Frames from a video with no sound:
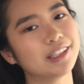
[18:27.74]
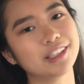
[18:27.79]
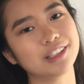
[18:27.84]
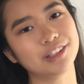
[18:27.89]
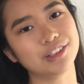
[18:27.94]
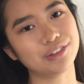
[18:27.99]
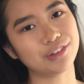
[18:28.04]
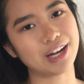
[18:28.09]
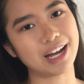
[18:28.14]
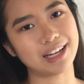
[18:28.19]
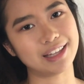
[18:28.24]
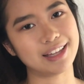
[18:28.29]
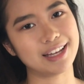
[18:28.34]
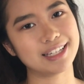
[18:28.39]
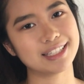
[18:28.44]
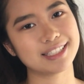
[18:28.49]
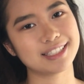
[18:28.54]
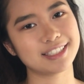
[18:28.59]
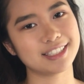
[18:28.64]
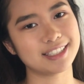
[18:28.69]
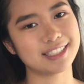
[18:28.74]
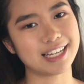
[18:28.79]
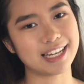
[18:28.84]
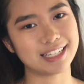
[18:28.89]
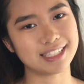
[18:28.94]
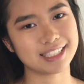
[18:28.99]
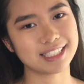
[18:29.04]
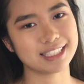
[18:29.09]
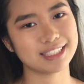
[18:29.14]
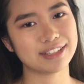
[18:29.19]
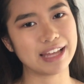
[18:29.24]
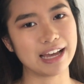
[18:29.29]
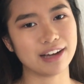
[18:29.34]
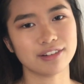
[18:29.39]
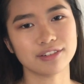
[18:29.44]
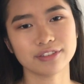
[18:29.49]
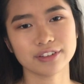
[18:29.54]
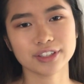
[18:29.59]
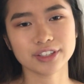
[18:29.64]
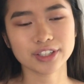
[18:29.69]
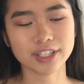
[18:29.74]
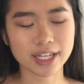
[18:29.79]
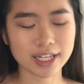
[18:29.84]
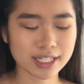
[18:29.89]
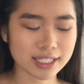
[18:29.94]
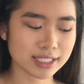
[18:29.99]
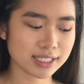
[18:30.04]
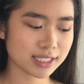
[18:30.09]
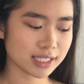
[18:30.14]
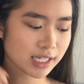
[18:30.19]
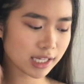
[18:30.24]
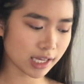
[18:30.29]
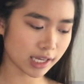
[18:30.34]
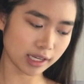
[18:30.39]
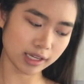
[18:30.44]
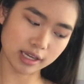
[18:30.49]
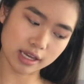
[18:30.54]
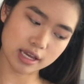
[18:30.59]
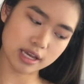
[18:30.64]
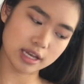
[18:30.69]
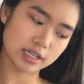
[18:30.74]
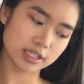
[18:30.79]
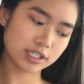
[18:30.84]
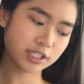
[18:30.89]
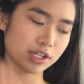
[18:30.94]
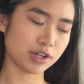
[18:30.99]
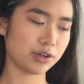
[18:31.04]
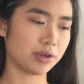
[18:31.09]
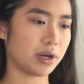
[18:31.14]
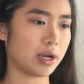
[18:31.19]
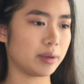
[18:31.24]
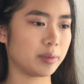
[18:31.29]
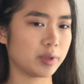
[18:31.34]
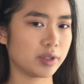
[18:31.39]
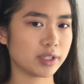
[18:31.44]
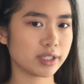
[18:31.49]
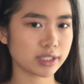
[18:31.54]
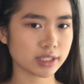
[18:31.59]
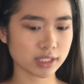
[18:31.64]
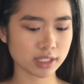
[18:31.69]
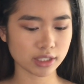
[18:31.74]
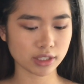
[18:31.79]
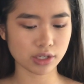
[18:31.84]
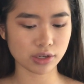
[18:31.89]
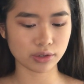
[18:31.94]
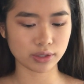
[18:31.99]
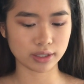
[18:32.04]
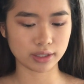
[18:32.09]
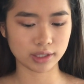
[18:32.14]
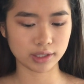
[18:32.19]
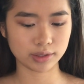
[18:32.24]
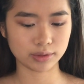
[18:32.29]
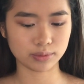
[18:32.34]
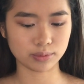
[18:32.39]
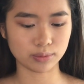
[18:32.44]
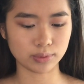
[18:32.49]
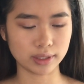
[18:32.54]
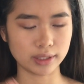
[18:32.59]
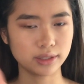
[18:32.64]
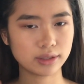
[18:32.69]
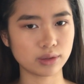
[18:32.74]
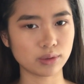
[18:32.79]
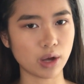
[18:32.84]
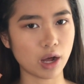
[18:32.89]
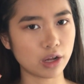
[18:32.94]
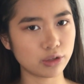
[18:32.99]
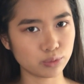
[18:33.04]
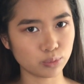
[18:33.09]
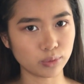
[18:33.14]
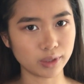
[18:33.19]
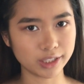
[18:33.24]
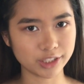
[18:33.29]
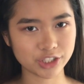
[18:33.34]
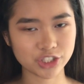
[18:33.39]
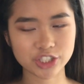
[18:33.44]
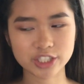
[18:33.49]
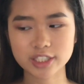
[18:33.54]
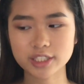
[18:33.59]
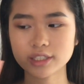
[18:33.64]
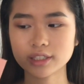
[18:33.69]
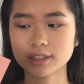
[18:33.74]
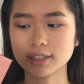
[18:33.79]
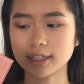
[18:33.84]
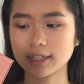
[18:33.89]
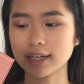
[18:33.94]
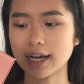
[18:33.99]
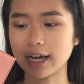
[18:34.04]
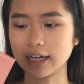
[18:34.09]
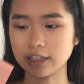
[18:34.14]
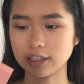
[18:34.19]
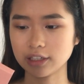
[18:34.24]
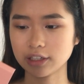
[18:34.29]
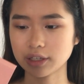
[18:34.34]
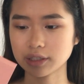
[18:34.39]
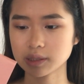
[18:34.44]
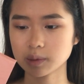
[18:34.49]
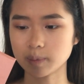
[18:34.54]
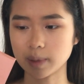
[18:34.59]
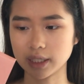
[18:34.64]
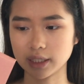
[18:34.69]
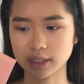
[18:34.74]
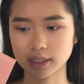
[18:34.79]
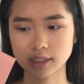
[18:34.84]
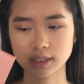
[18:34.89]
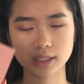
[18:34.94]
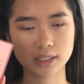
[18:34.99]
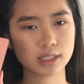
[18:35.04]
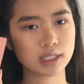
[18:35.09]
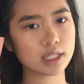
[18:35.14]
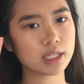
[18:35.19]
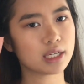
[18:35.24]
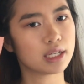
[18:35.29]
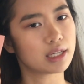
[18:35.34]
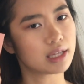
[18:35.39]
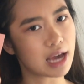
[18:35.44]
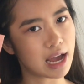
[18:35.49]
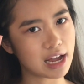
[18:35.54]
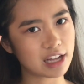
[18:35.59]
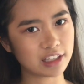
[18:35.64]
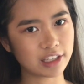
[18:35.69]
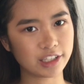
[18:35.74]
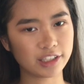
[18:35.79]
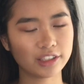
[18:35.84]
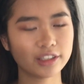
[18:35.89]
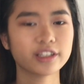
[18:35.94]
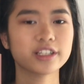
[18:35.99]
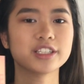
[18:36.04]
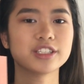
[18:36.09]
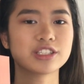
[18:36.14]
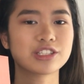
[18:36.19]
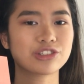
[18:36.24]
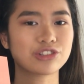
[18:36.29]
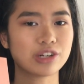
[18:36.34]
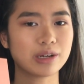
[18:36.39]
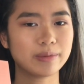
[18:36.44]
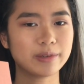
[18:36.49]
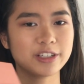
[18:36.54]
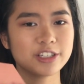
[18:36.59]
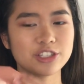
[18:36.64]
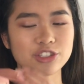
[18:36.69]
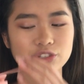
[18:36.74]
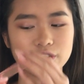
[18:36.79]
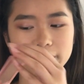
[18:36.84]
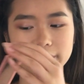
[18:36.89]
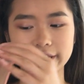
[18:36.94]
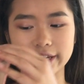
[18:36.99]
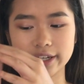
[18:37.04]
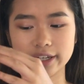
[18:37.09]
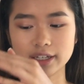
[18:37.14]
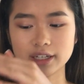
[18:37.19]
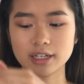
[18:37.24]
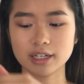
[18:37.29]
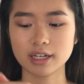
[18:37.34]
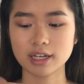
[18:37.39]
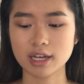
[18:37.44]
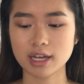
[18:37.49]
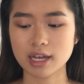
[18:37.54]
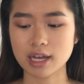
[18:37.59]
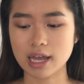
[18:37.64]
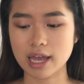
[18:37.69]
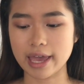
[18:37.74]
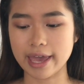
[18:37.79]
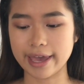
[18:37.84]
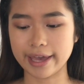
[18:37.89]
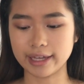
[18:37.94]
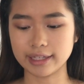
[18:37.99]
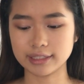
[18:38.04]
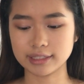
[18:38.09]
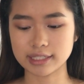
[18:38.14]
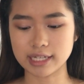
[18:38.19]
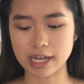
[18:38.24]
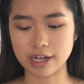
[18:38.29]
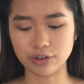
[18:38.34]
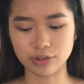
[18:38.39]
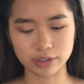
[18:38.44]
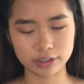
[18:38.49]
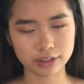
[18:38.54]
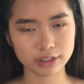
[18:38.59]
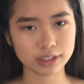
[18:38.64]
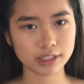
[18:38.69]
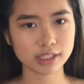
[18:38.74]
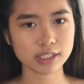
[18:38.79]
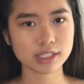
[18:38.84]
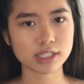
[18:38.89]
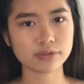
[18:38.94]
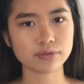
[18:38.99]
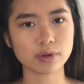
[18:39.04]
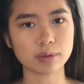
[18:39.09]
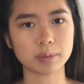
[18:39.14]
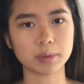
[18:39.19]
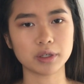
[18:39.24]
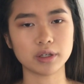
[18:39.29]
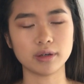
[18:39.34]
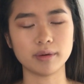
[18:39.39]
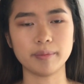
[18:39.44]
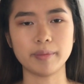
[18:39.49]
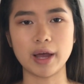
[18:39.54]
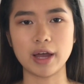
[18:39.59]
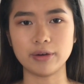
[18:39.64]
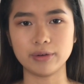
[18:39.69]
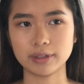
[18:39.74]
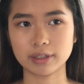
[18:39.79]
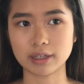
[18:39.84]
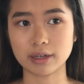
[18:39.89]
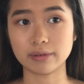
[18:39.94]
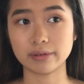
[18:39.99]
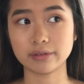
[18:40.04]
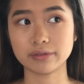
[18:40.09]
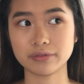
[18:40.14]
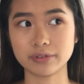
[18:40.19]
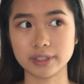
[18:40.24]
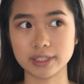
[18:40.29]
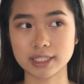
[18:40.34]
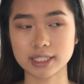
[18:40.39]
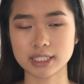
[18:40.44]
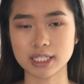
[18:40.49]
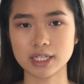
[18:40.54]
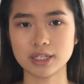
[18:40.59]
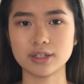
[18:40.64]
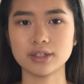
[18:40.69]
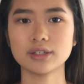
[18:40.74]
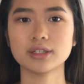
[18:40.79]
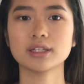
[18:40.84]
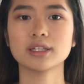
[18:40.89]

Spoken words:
new highlights to test out for you guys today. So I'm going to go in with, on one cheek, the Kylie Cosmetics highlighter in Strawberry Shortcake, and I ordered this from her buy one get one free sale.